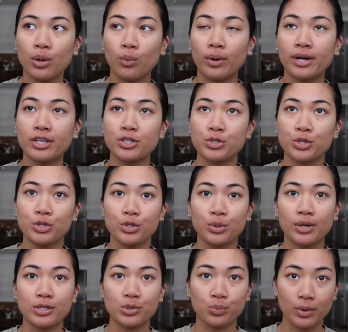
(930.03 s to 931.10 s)
what I used to do
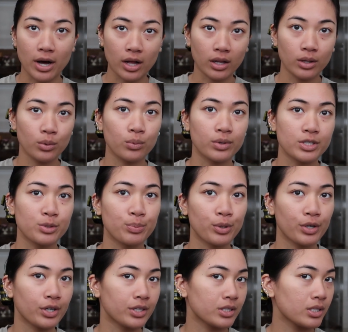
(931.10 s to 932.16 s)
as well was
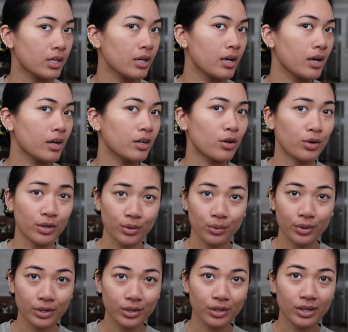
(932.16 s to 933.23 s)
put coconut
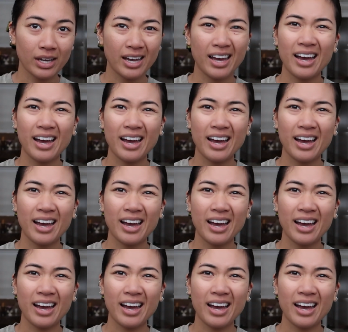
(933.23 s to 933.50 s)
oil.